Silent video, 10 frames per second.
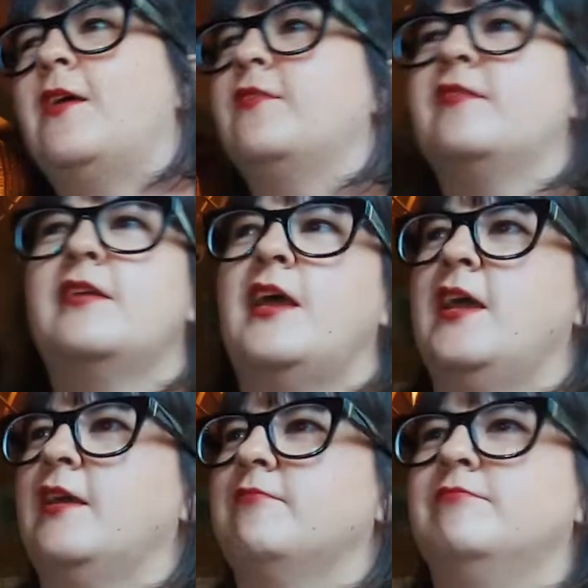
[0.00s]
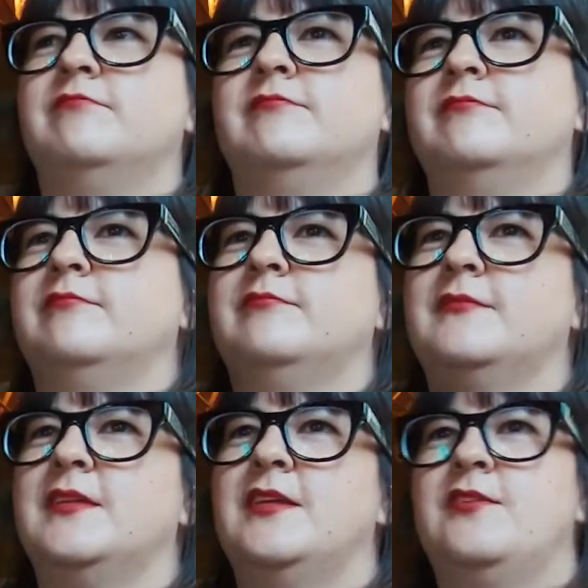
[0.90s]
And I was just like, I can't believe
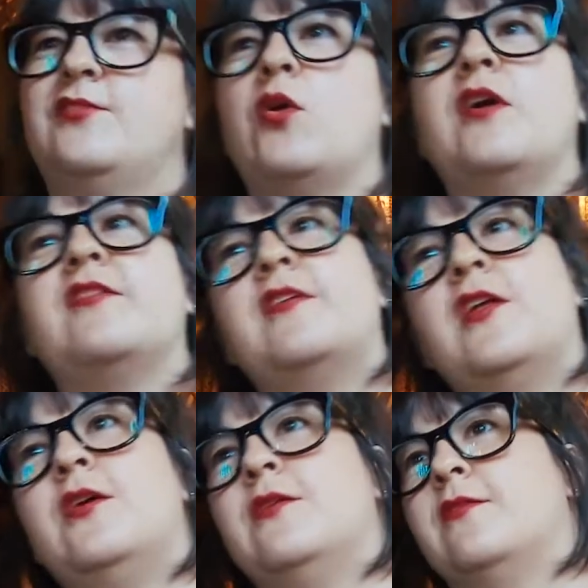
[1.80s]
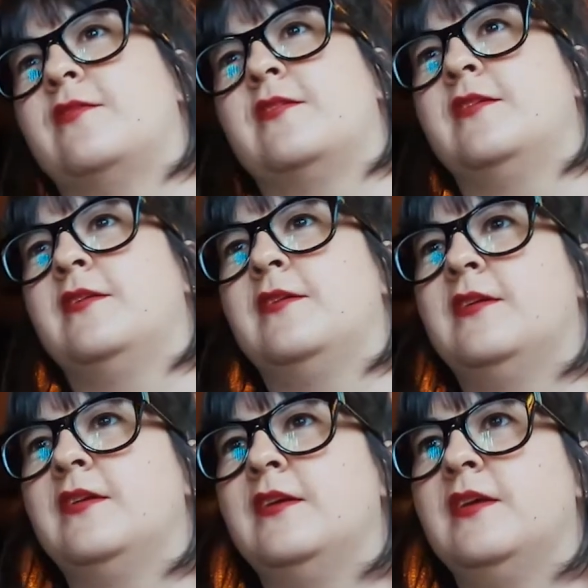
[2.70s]
it's a door is closed. It's a
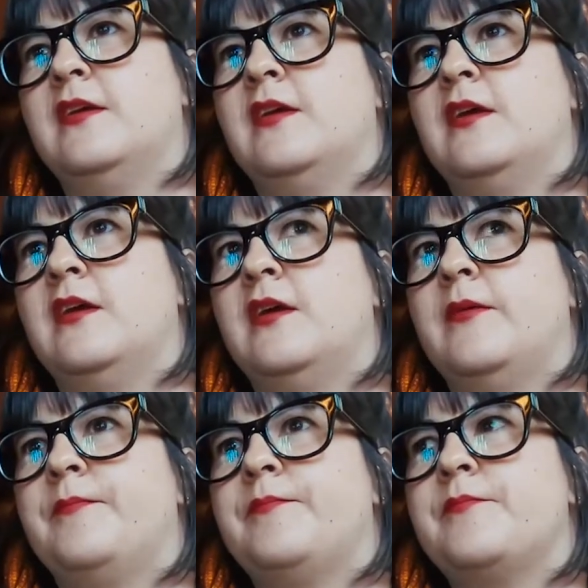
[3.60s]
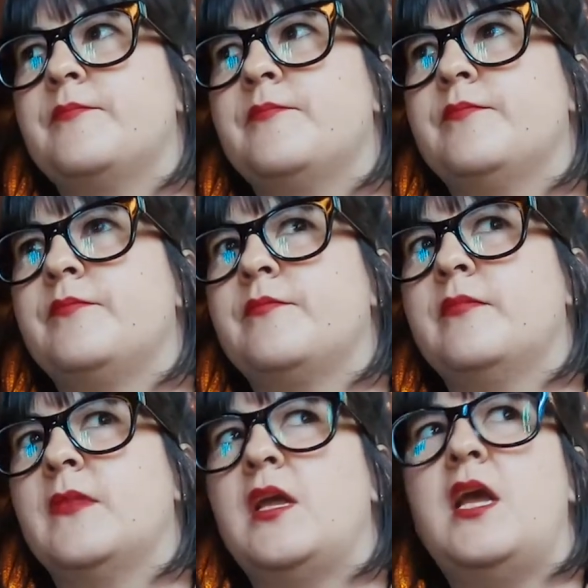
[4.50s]
popular show now.
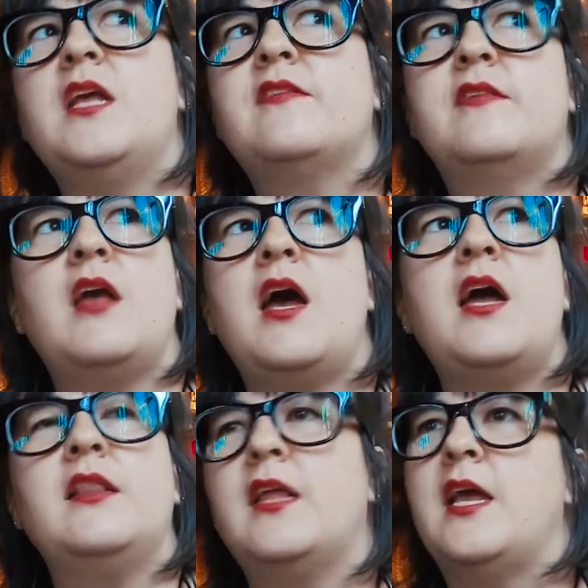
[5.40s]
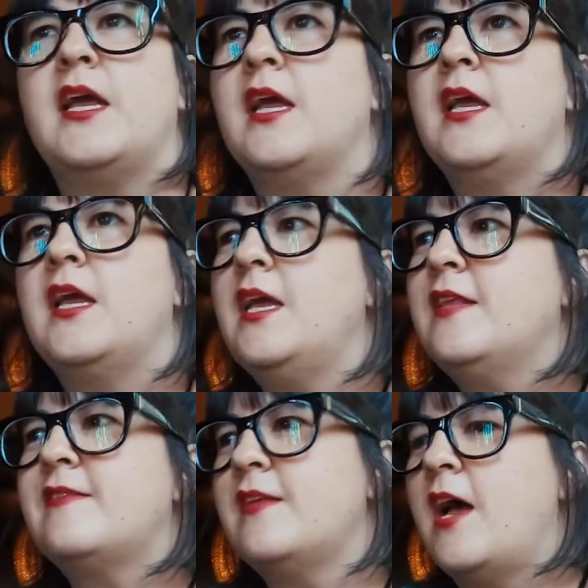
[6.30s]
It's not like
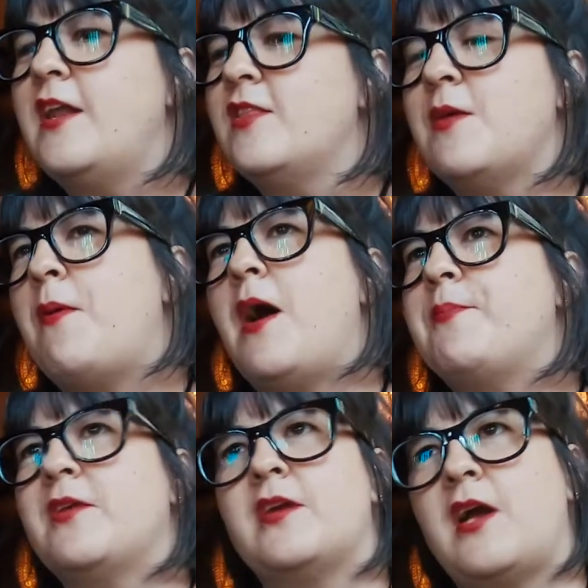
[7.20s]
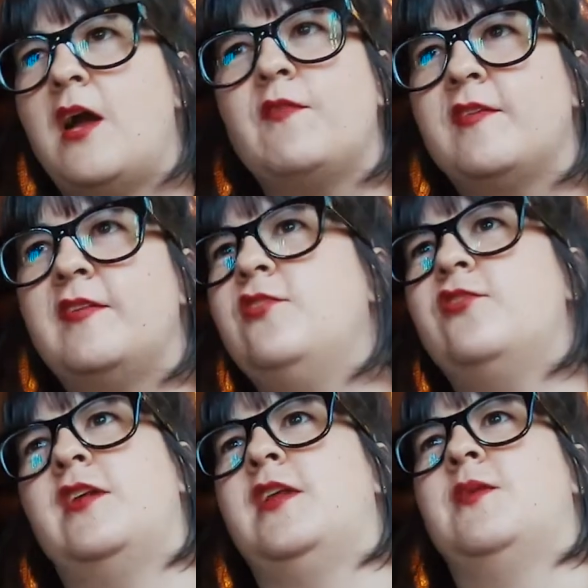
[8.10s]
it's not in the popular
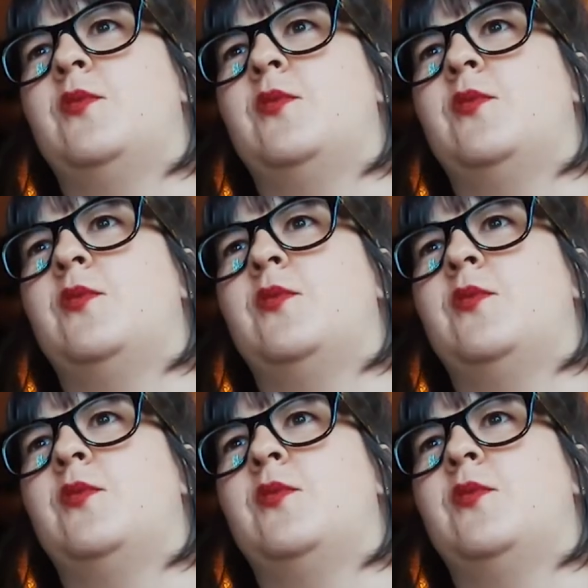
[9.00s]
conversation